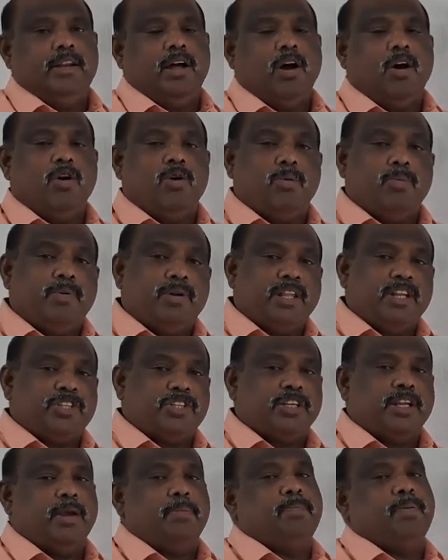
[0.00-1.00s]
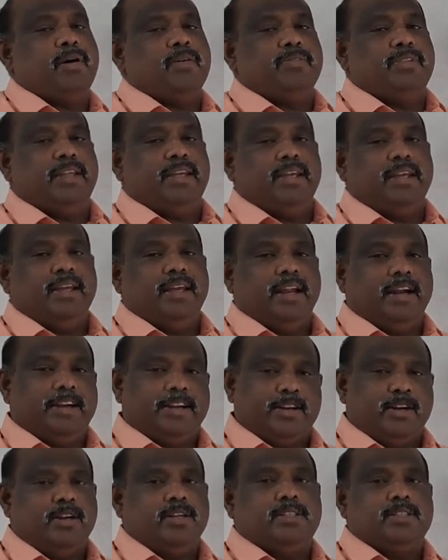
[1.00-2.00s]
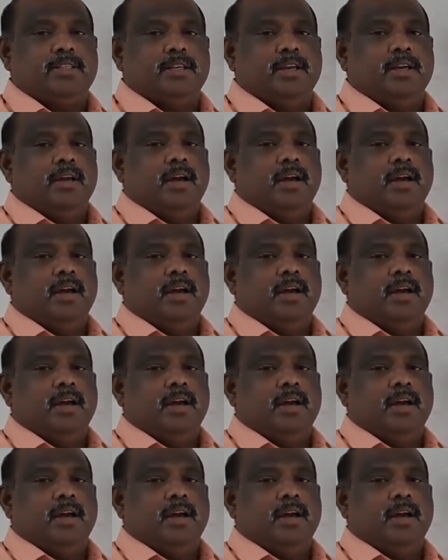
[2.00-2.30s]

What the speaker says: how about the shape of the electrons,